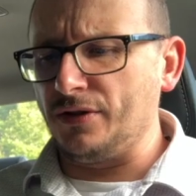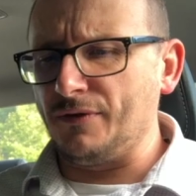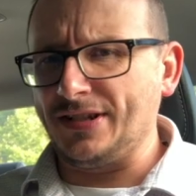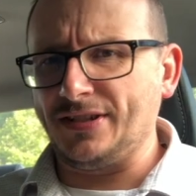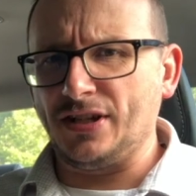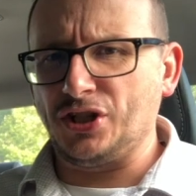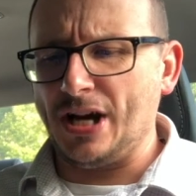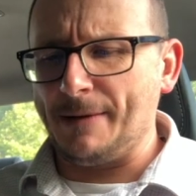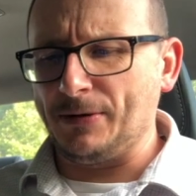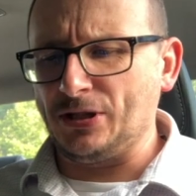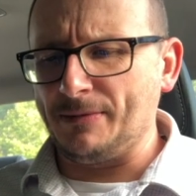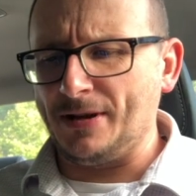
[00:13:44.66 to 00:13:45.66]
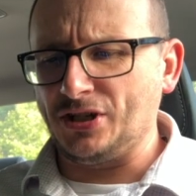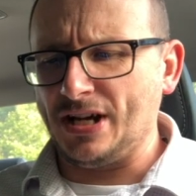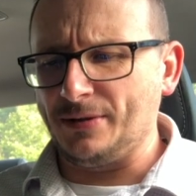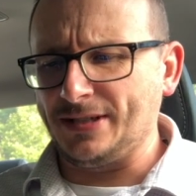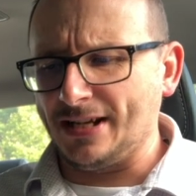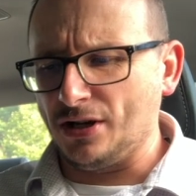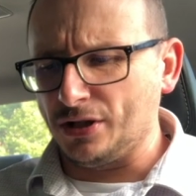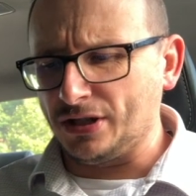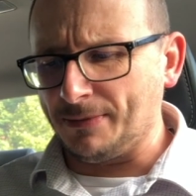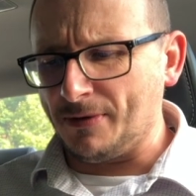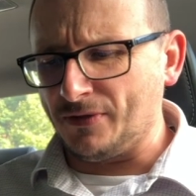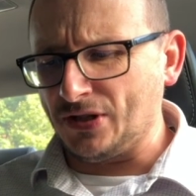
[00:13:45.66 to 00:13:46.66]
rest of the championship then, shall we take a look at
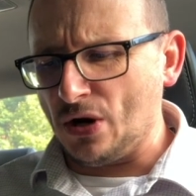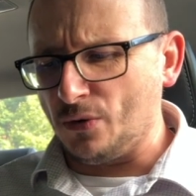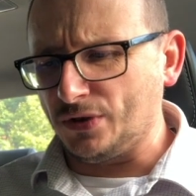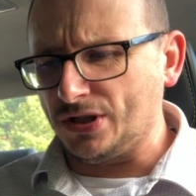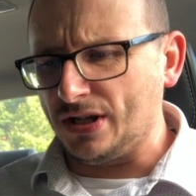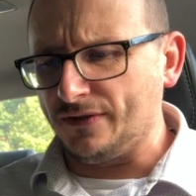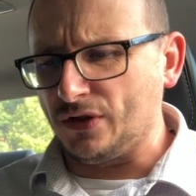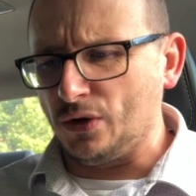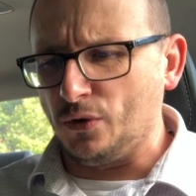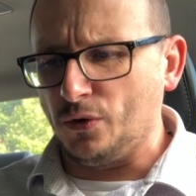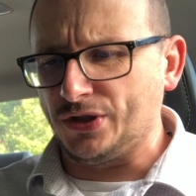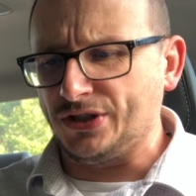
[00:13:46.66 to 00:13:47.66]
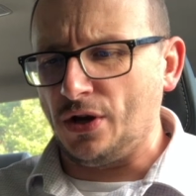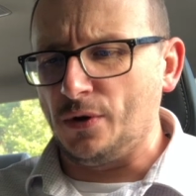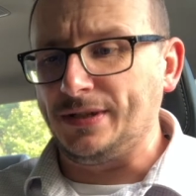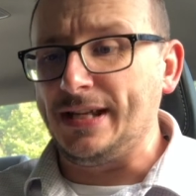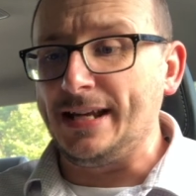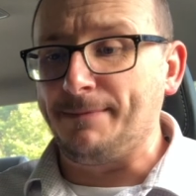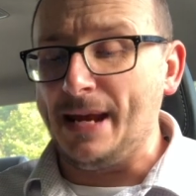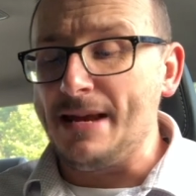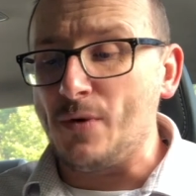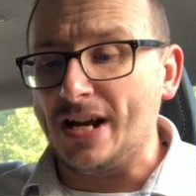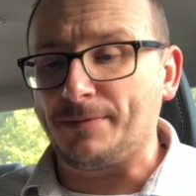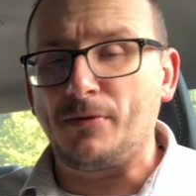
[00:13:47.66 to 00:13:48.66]
some of the results? Of course, Stoke did beat
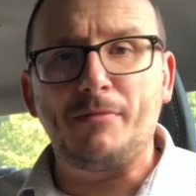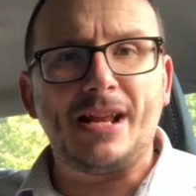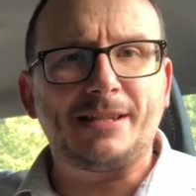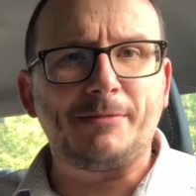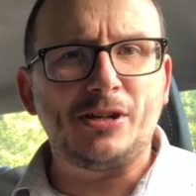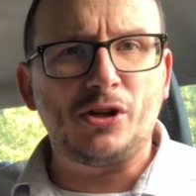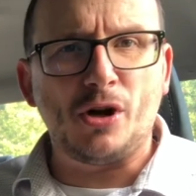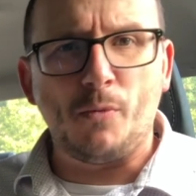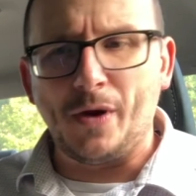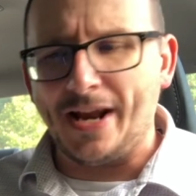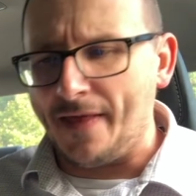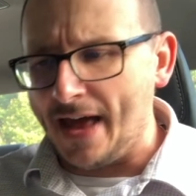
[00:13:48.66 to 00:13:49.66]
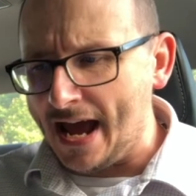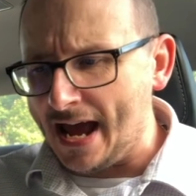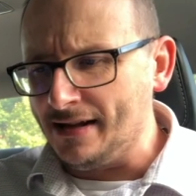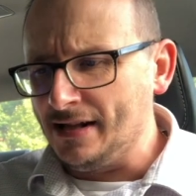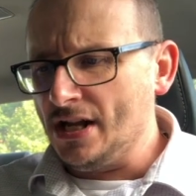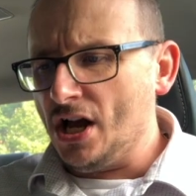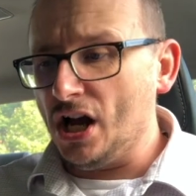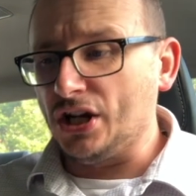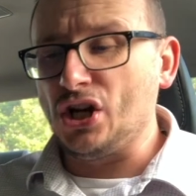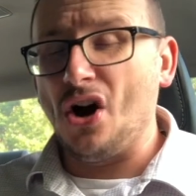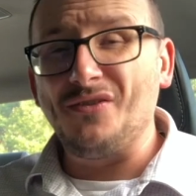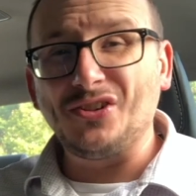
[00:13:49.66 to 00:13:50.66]
West Brom, lastminute.com winner there.
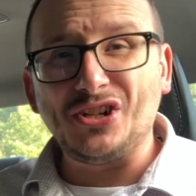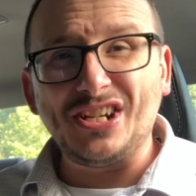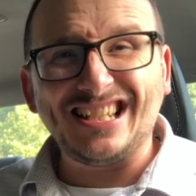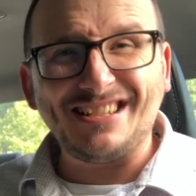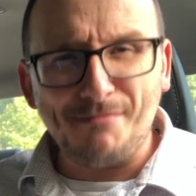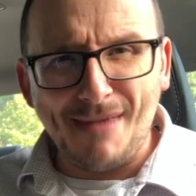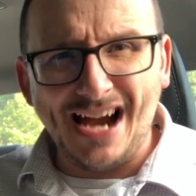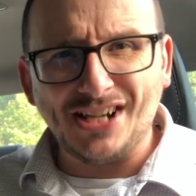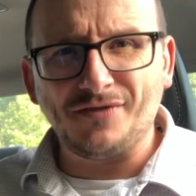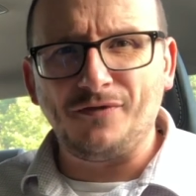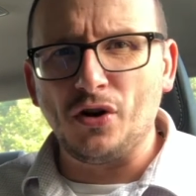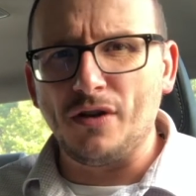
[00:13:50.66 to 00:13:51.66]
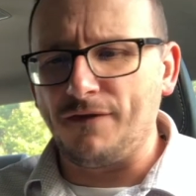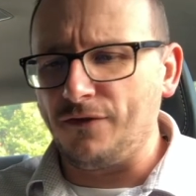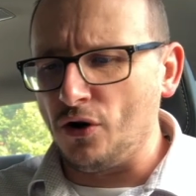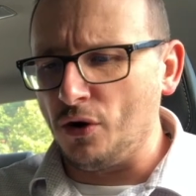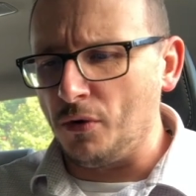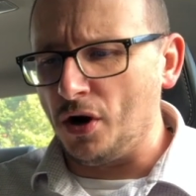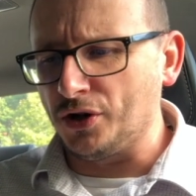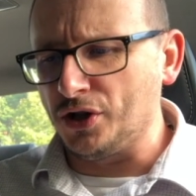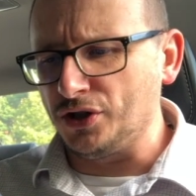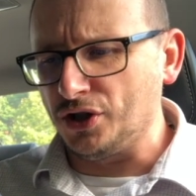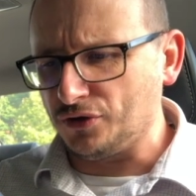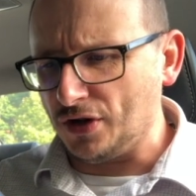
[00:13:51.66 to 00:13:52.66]
Coventry smashed Fulham 4-1,
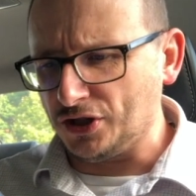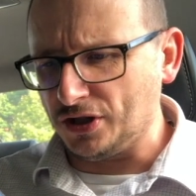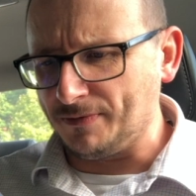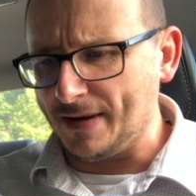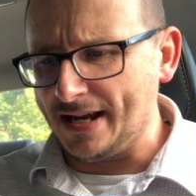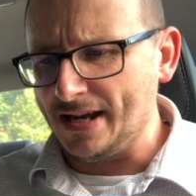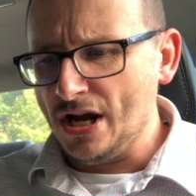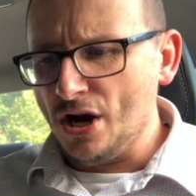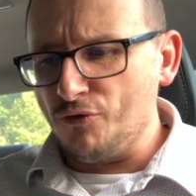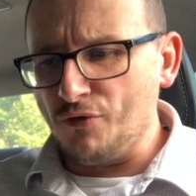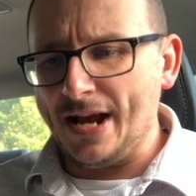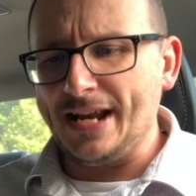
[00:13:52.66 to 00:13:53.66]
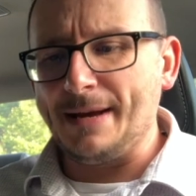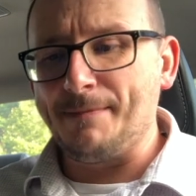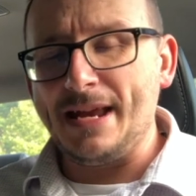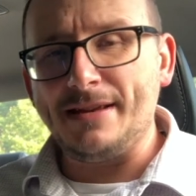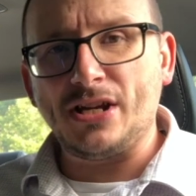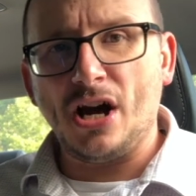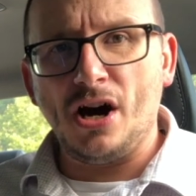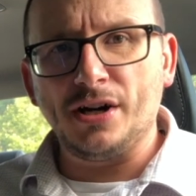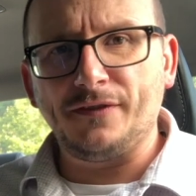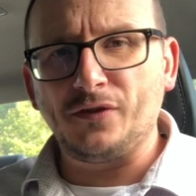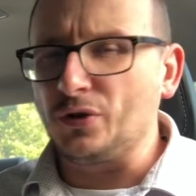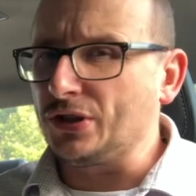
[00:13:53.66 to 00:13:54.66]
goodness gracious me. Reading beat
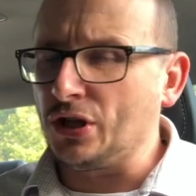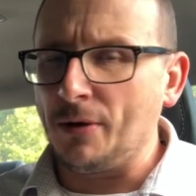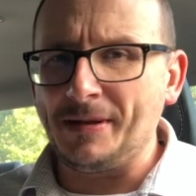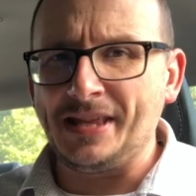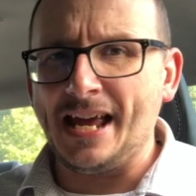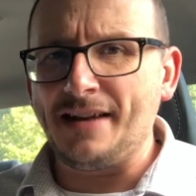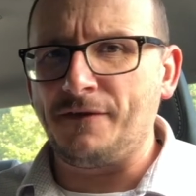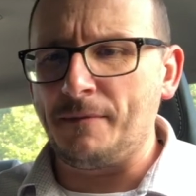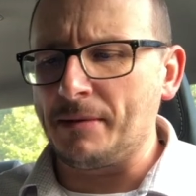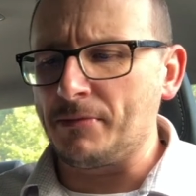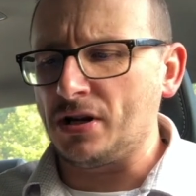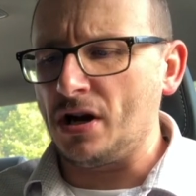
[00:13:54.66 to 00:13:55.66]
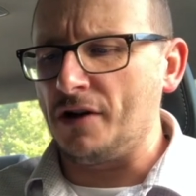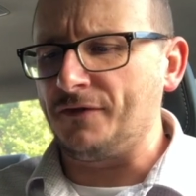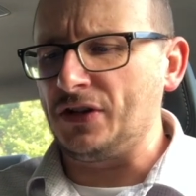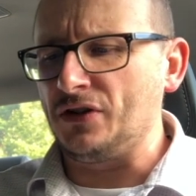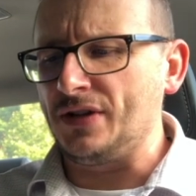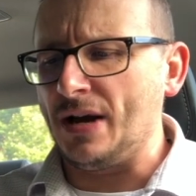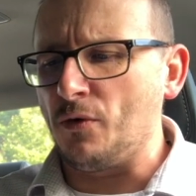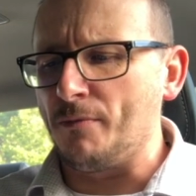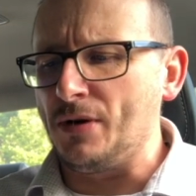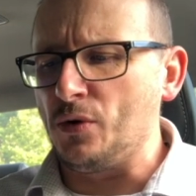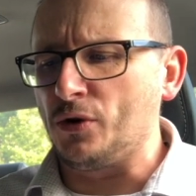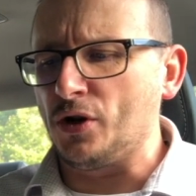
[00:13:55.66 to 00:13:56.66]
Cardiff, of course, it could be the end for Mick McCarthy on that one.
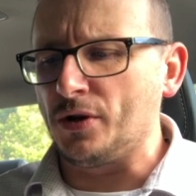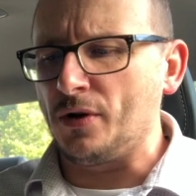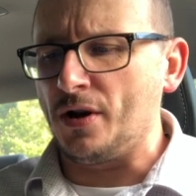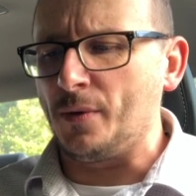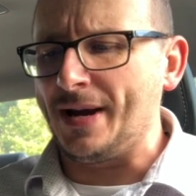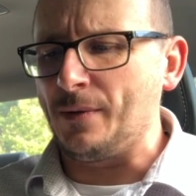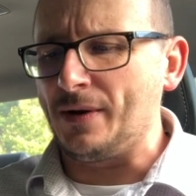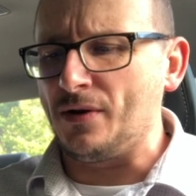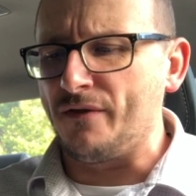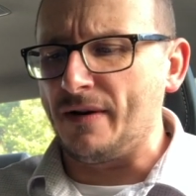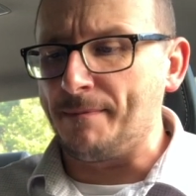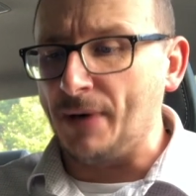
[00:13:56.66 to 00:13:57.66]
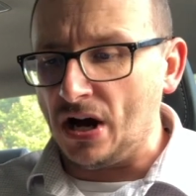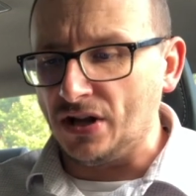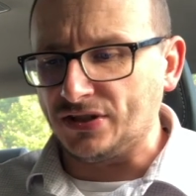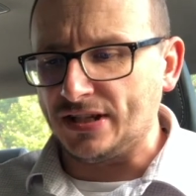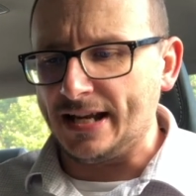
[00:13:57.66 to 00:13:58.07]
Millwall got an away win over Barnsley.